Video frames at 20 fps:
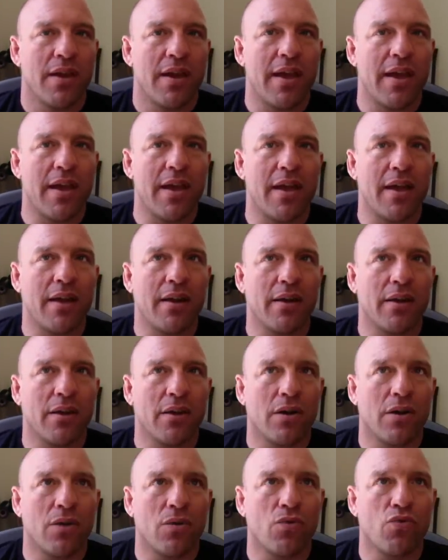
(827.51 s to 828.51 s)
And
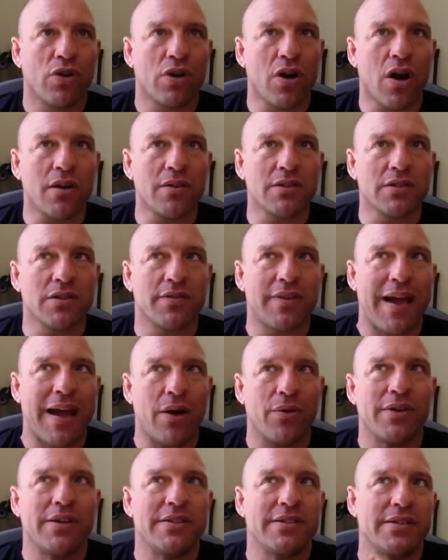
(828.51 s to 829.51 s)
regardless of
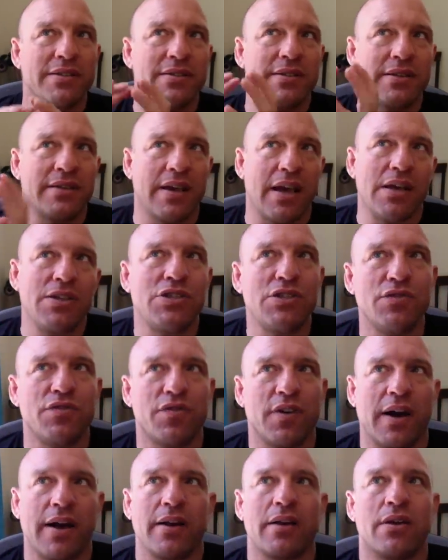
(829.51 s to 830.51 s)
how he sees the Gaethje
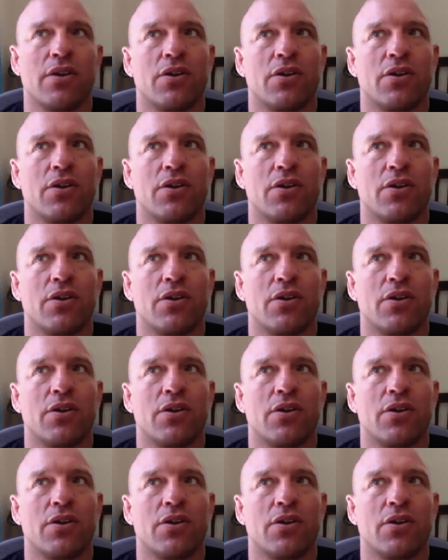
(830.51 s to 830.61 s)
fight,